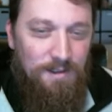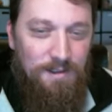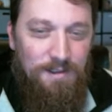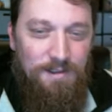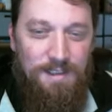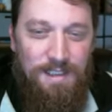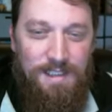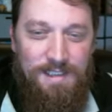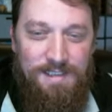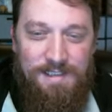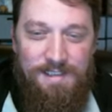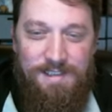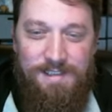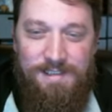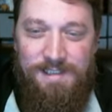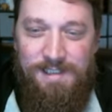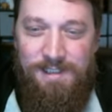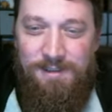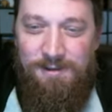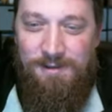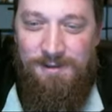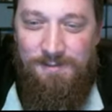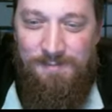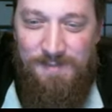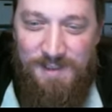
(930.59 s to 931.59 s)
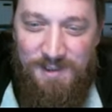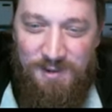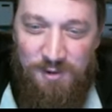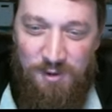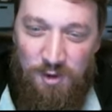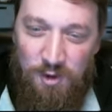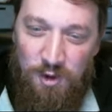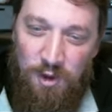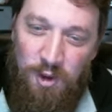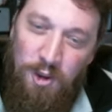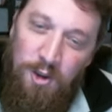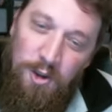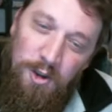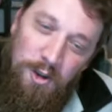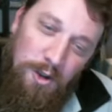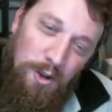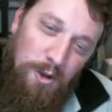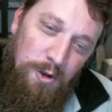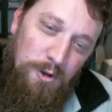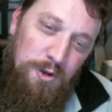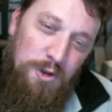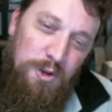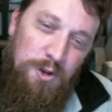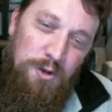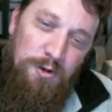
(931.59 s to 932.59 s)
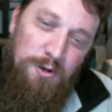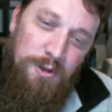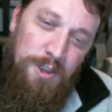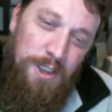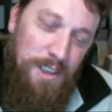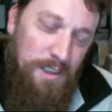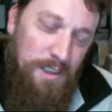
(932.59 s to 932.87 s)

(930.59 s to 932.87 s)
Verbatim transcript: Last list here is Mr. Urchard.